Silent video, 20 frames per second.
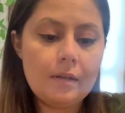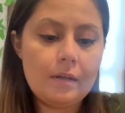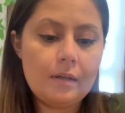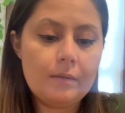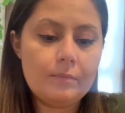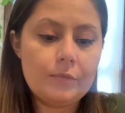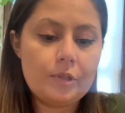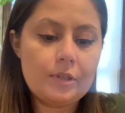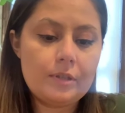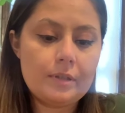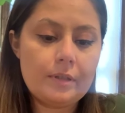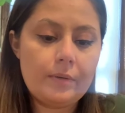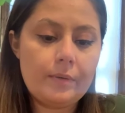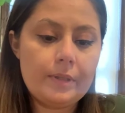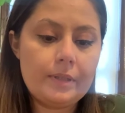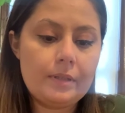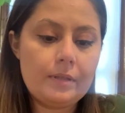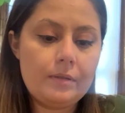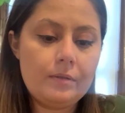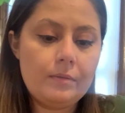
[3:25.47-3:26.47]
I'm just
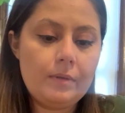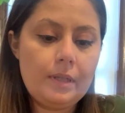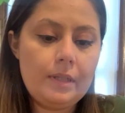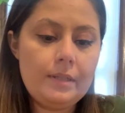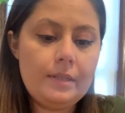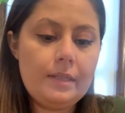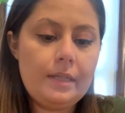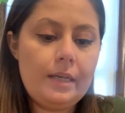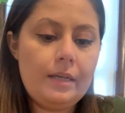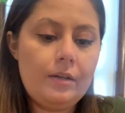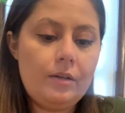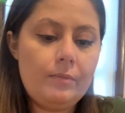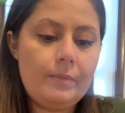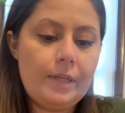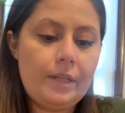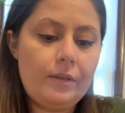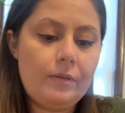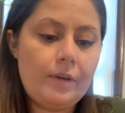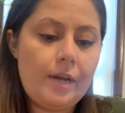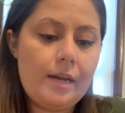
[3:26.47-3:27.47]
going to untangle my
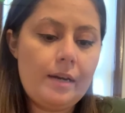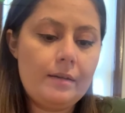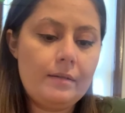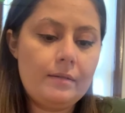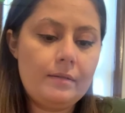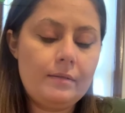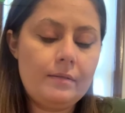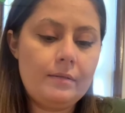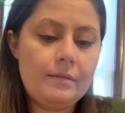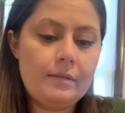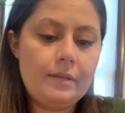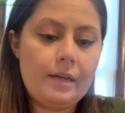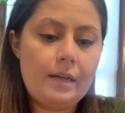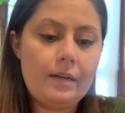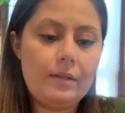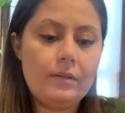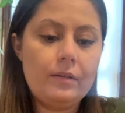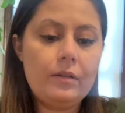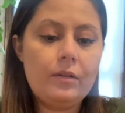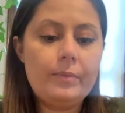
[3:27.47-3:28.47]
thread. Got
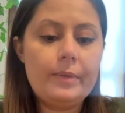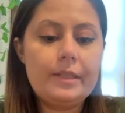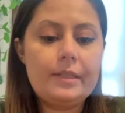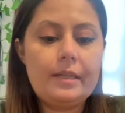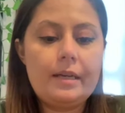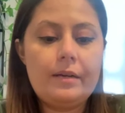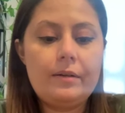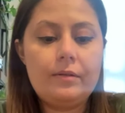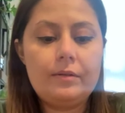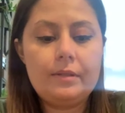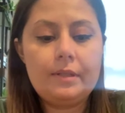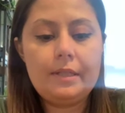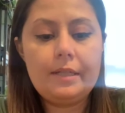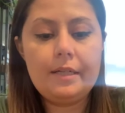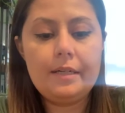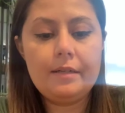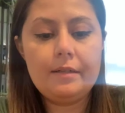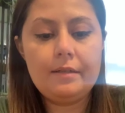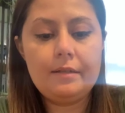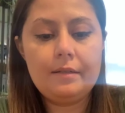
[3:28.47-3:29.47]
a little bit tangled
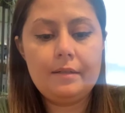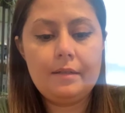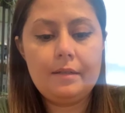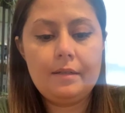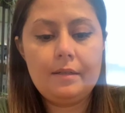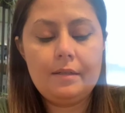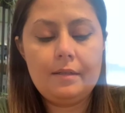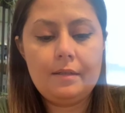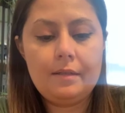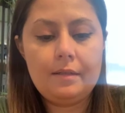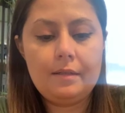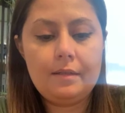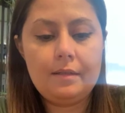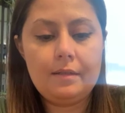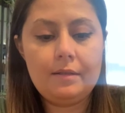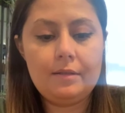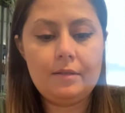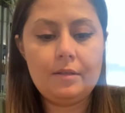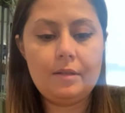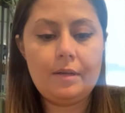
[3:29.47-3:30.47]
here
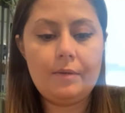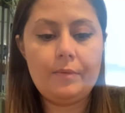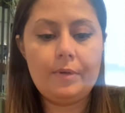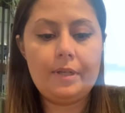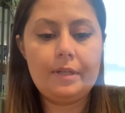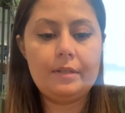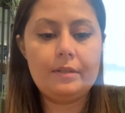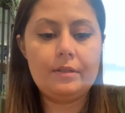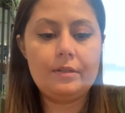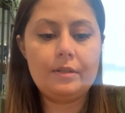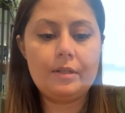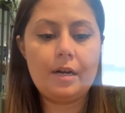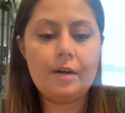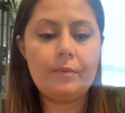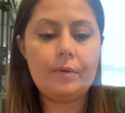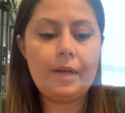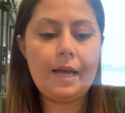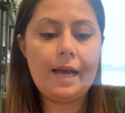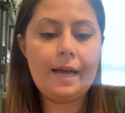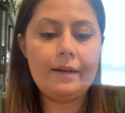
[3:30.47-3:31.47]
so that we can start.
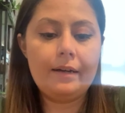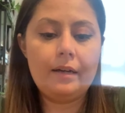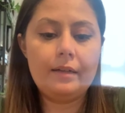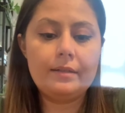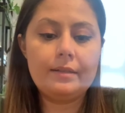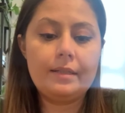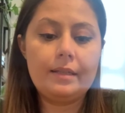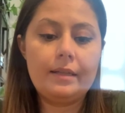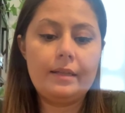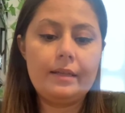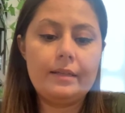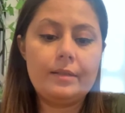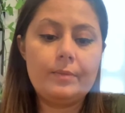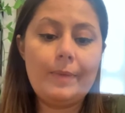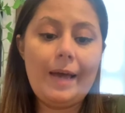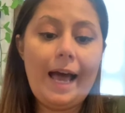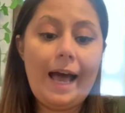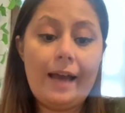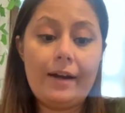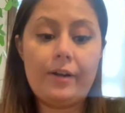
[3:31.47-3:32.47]
We'll add on to this
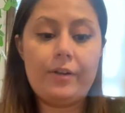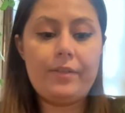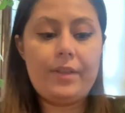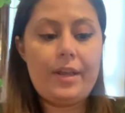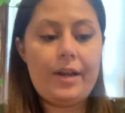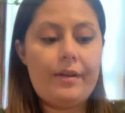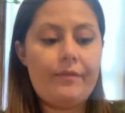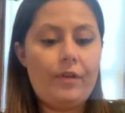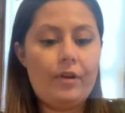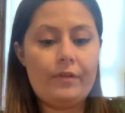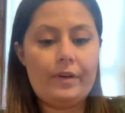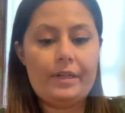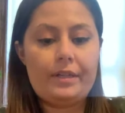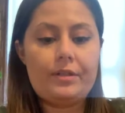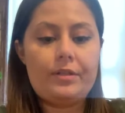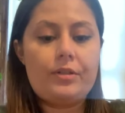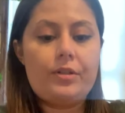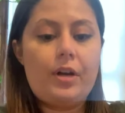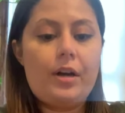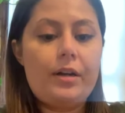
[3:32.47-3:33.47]
pattern that I've already
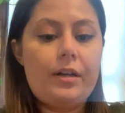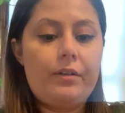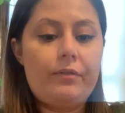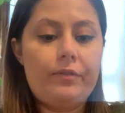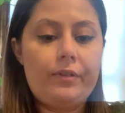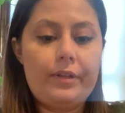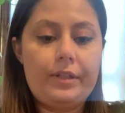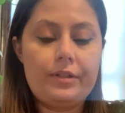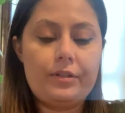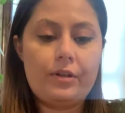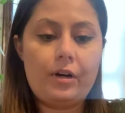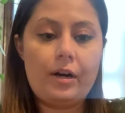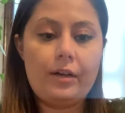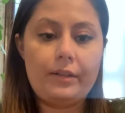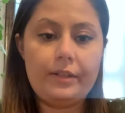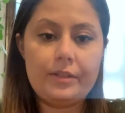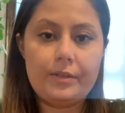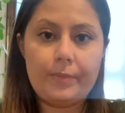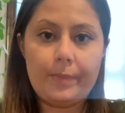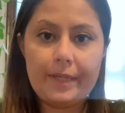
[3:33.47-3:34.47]
started for this
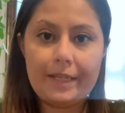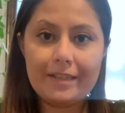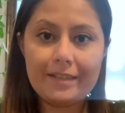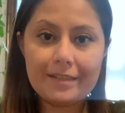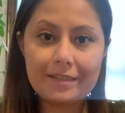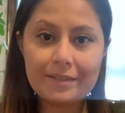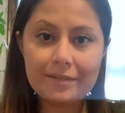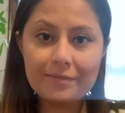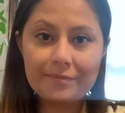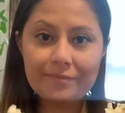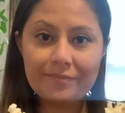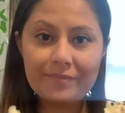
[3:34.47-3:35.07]
garland piece.